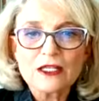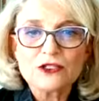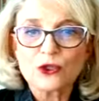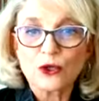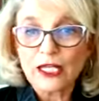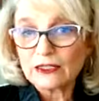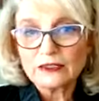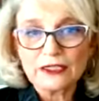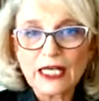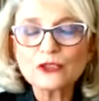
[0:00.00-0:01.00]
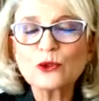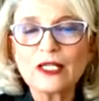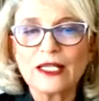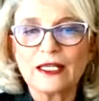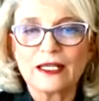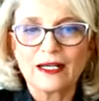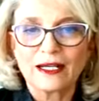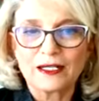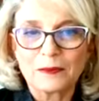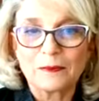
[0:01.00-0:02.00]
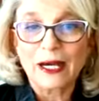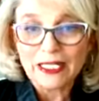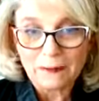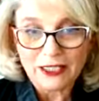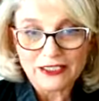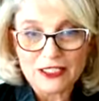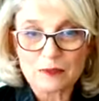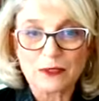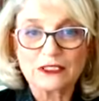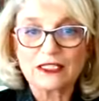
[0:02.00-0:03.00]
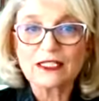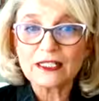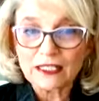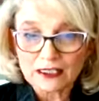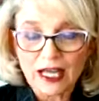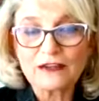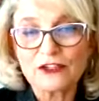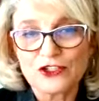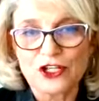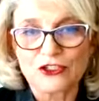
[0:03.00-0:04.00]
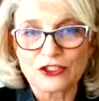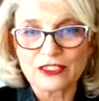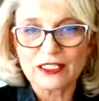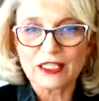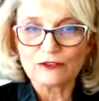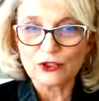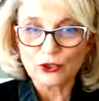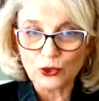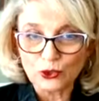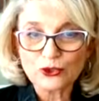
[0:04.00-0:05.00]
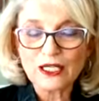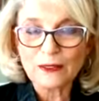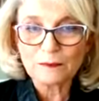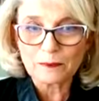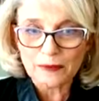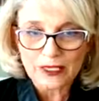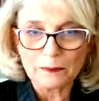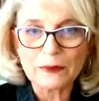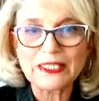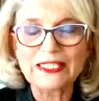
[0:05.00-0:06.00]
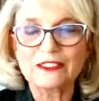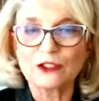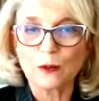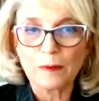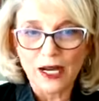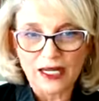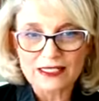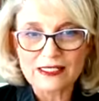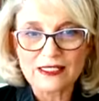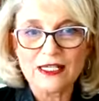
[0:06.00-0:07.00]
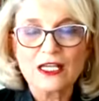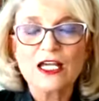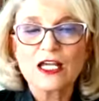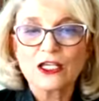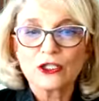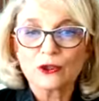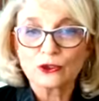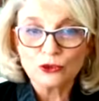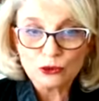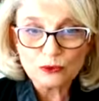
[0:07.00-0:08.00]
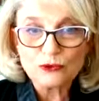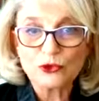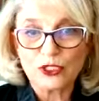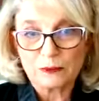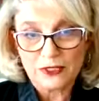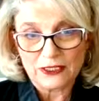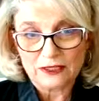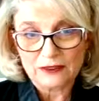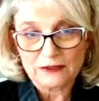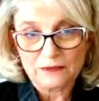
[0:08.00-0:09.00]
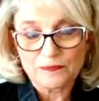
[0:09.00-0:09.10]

So, and not only uh, money matters, but life in general. If you don't com complete your past, you're doomed to repeat it.